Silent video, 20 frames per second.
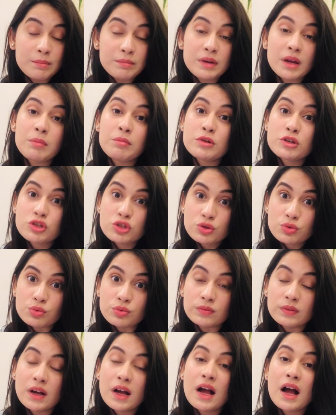number 2,
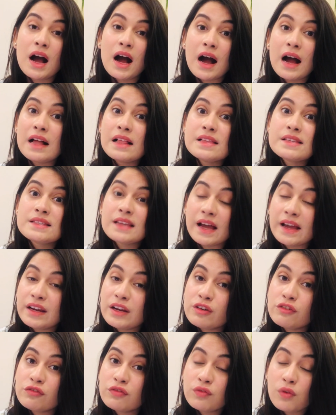I'll sign
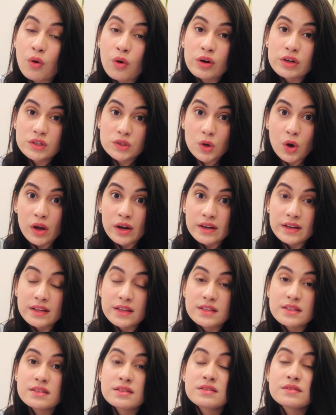up for Scholarden's